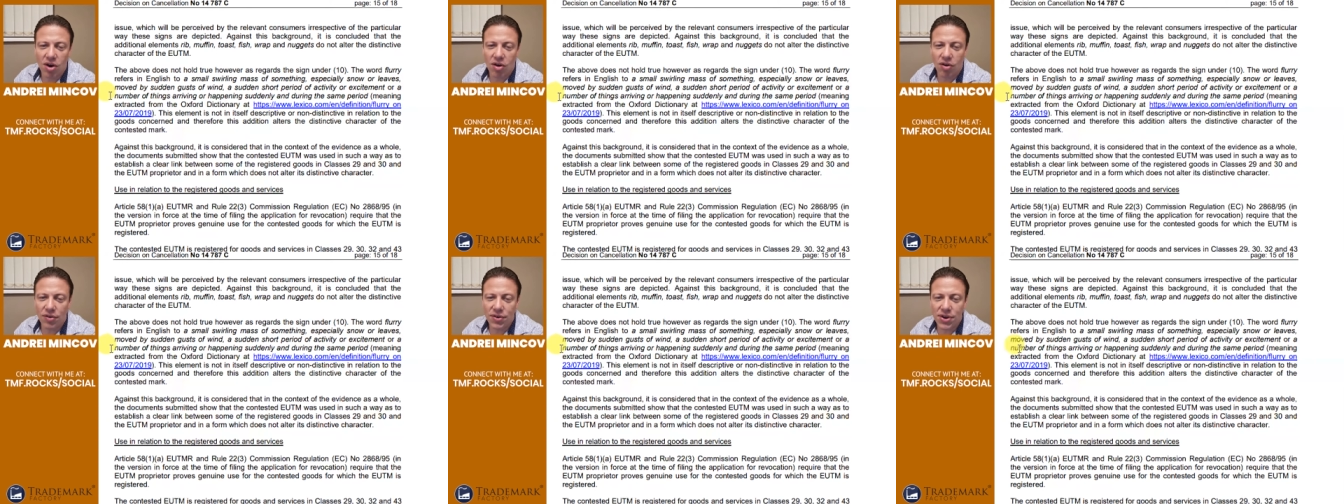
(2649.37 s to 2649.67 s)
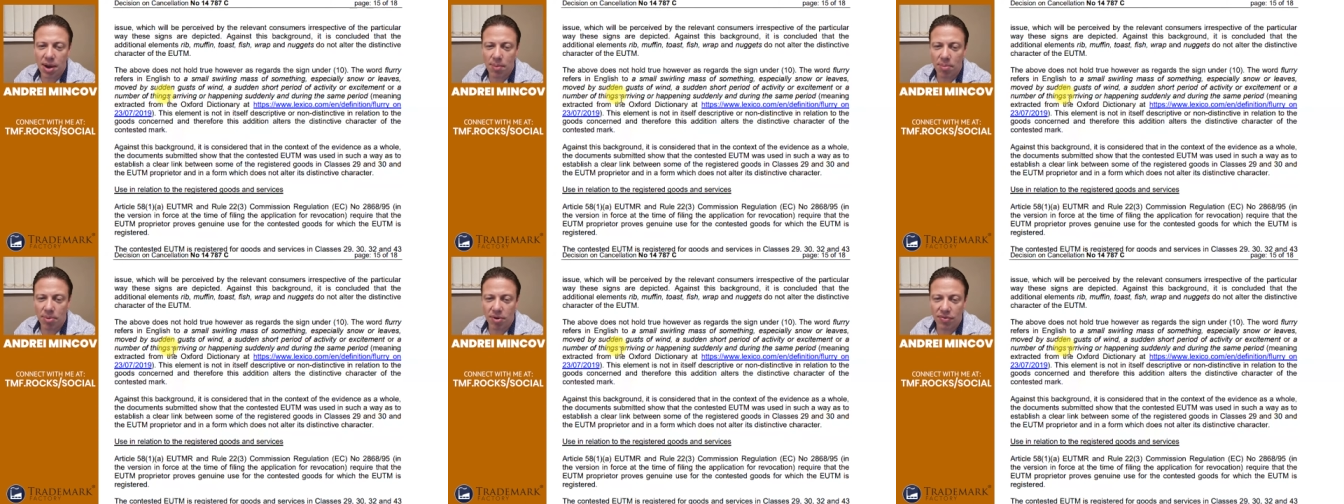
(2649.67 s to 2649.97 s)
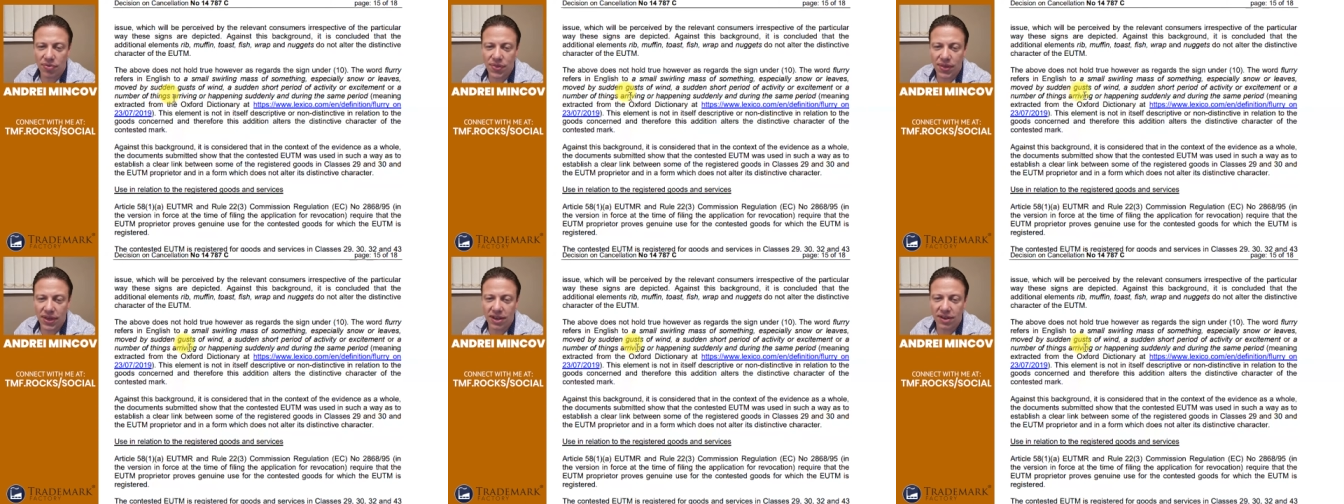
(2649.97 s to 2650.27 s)
or number
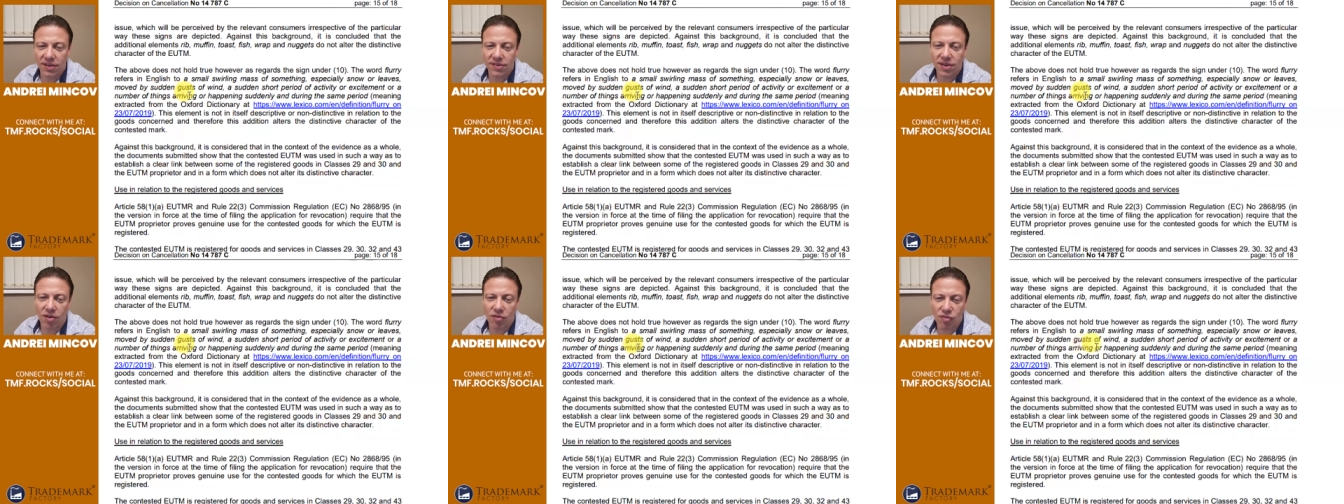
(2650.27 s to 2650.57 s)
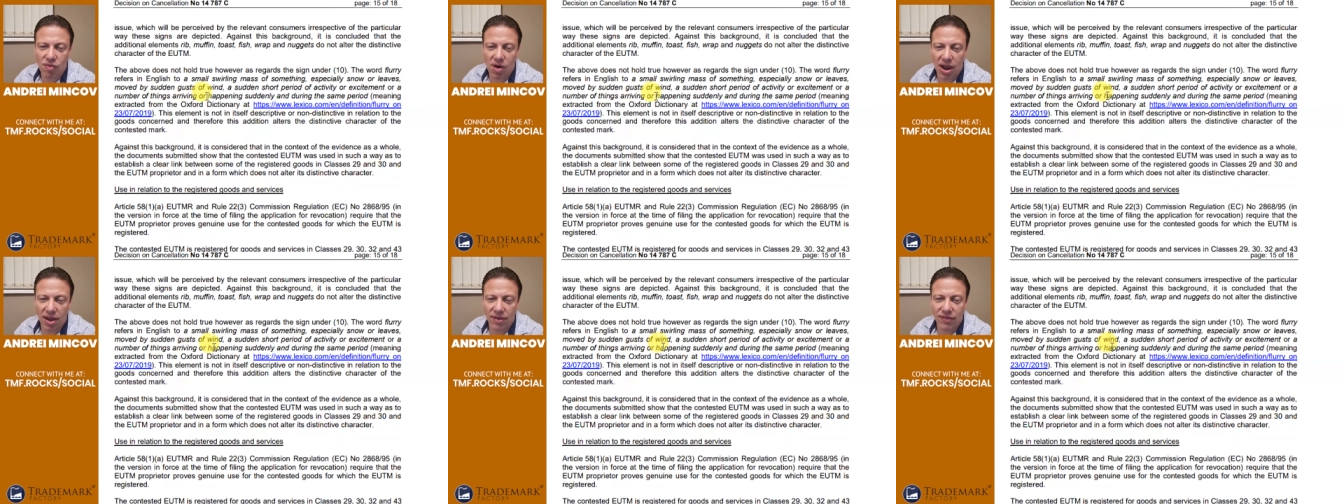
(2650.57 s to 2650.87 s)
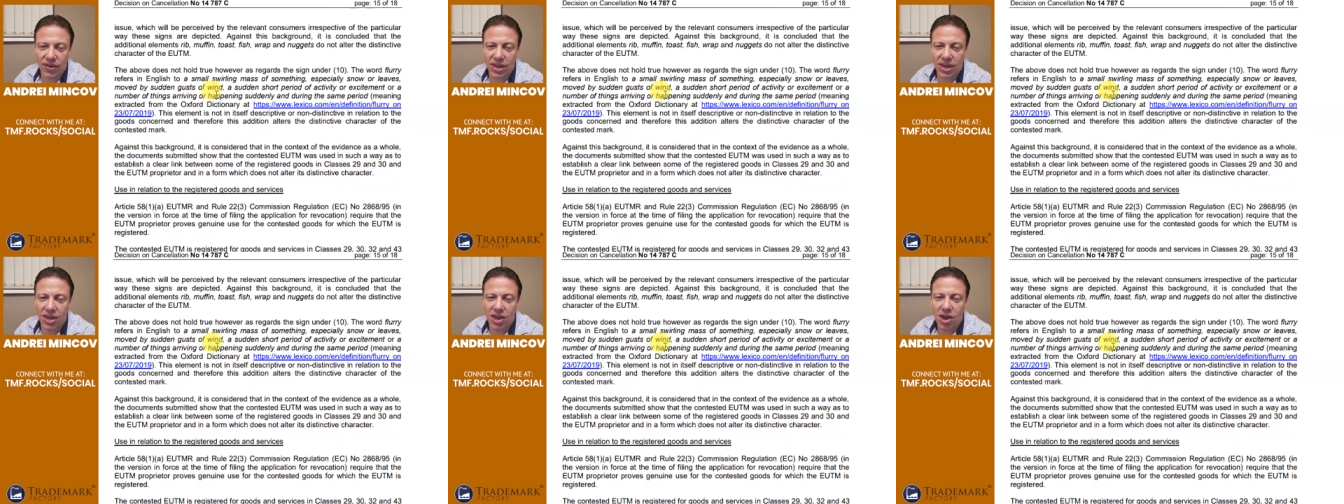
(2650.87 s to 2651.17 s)
of things
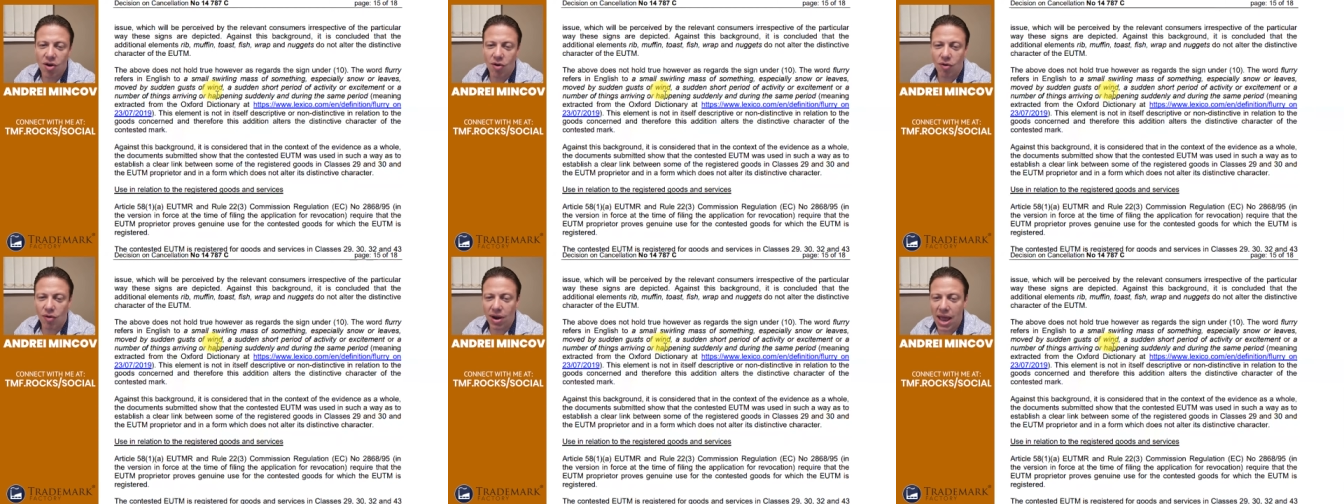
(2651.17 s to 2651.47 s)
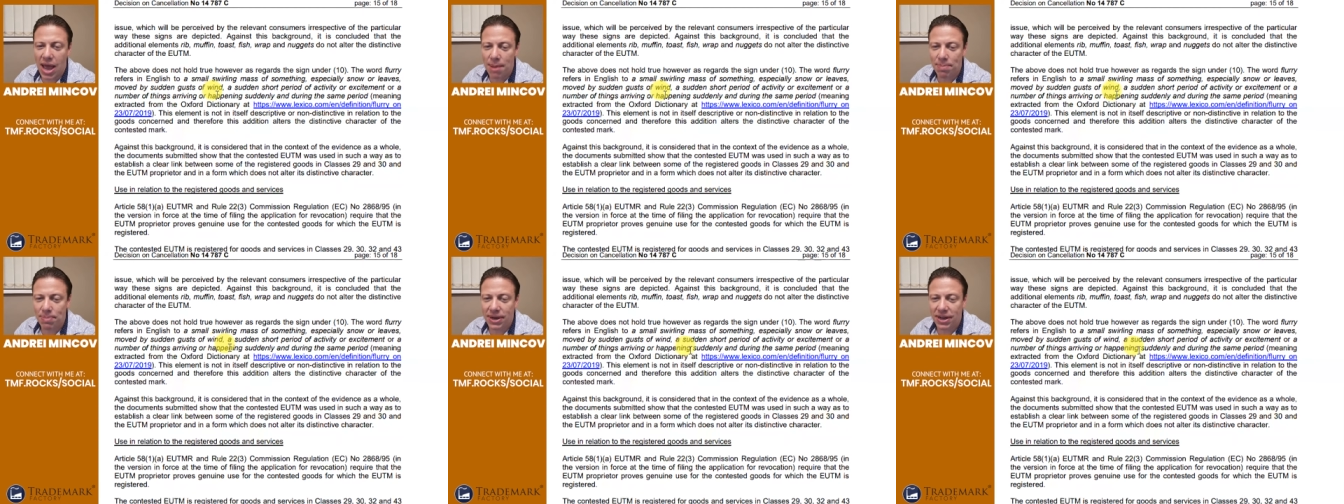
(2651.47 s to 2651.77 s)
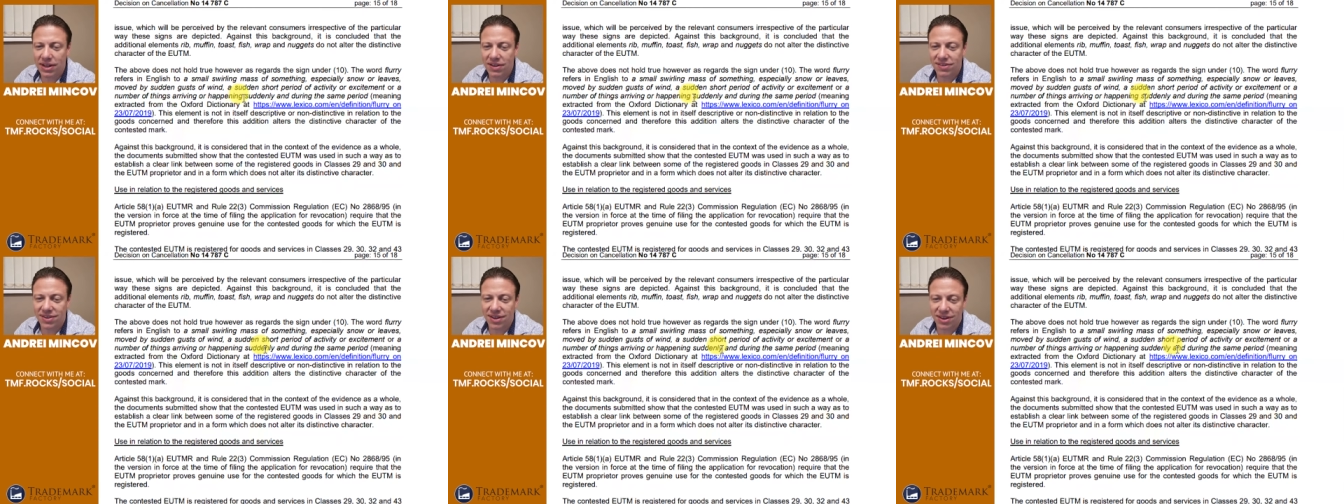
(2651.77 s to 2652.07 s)
arriving or
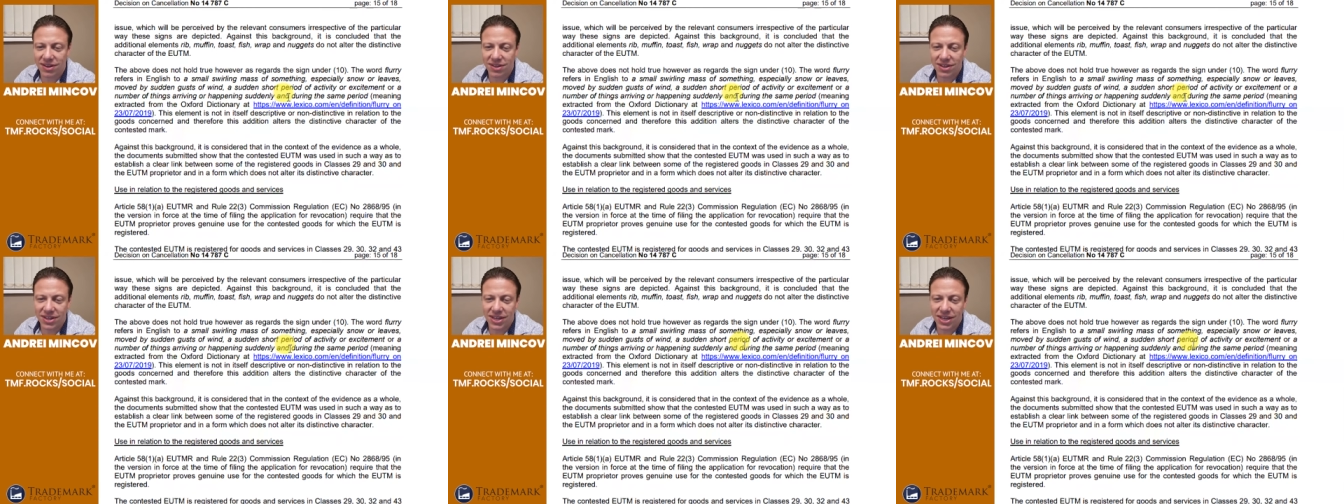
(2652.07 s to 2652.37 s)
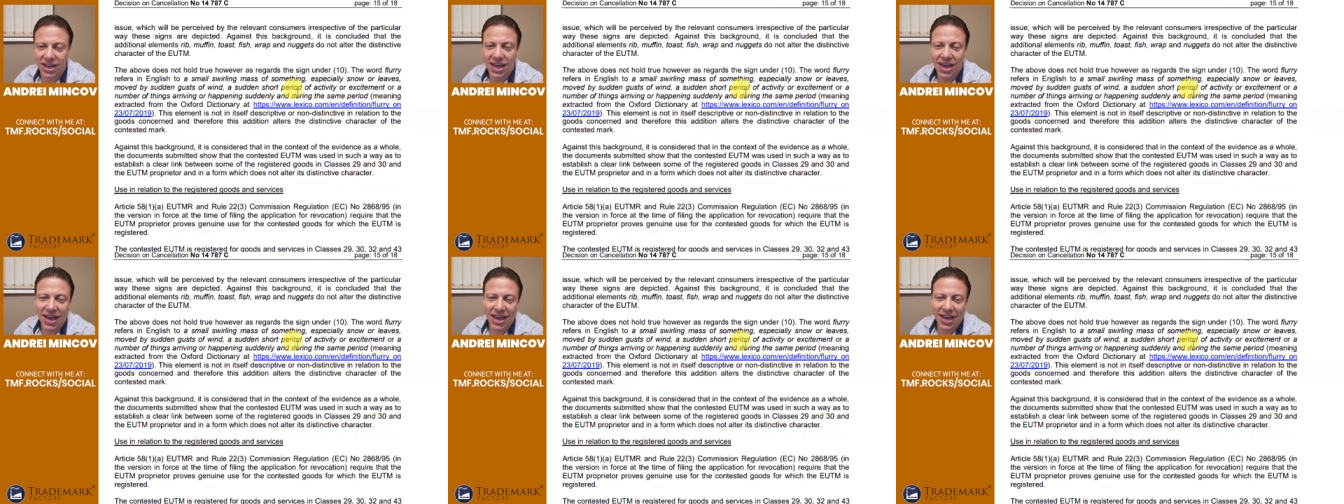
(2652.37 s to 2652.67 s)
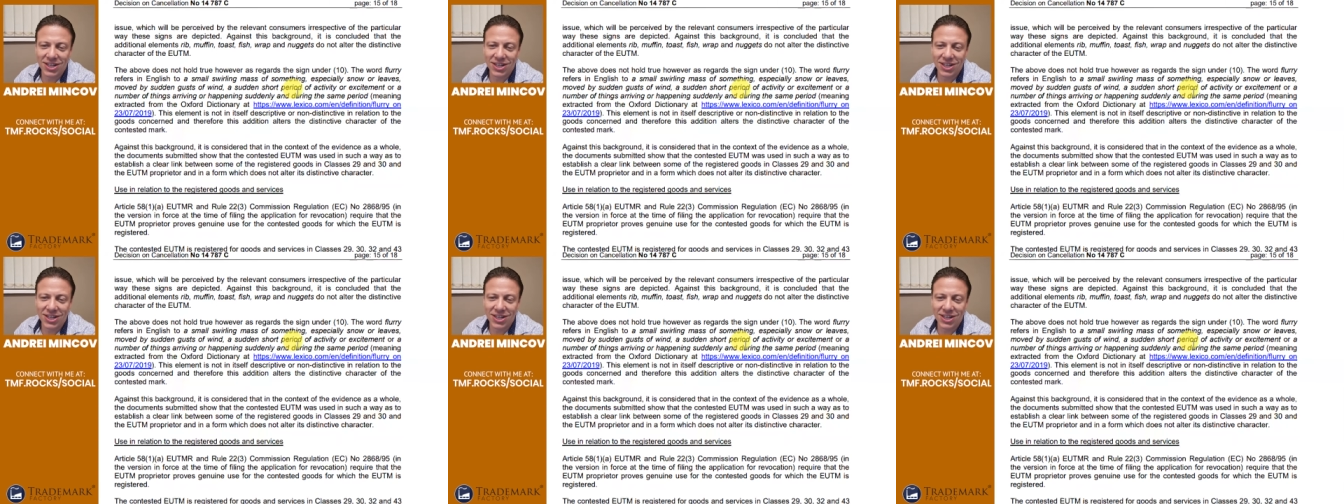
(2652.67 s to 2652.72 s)
happening suddenly